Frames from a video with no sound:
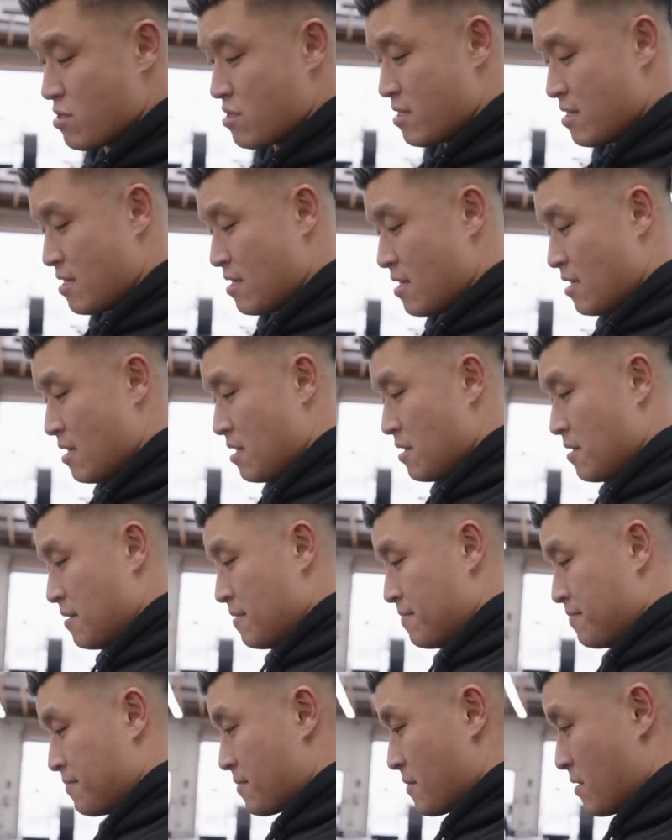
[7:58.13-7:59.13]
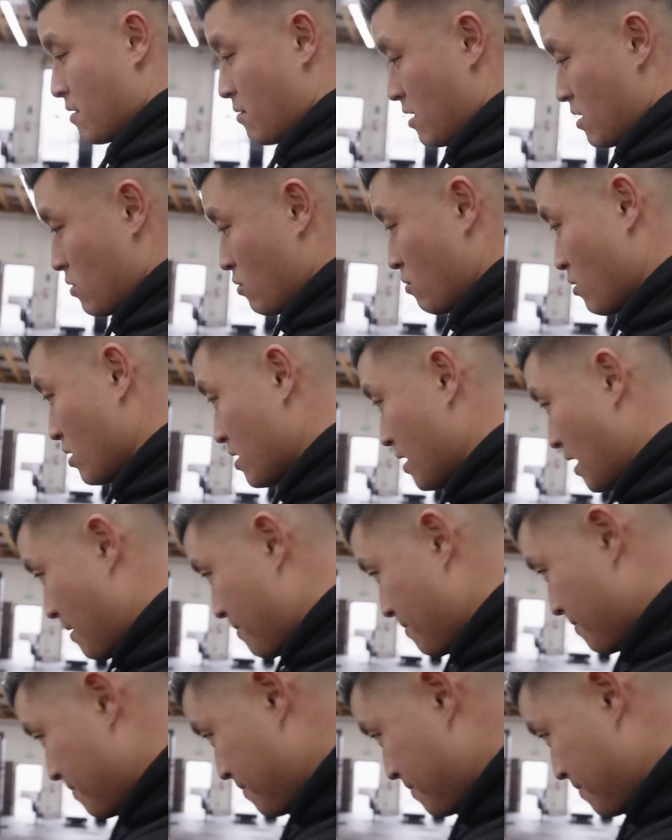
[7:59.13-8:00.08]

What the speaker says: I'll do it one more time.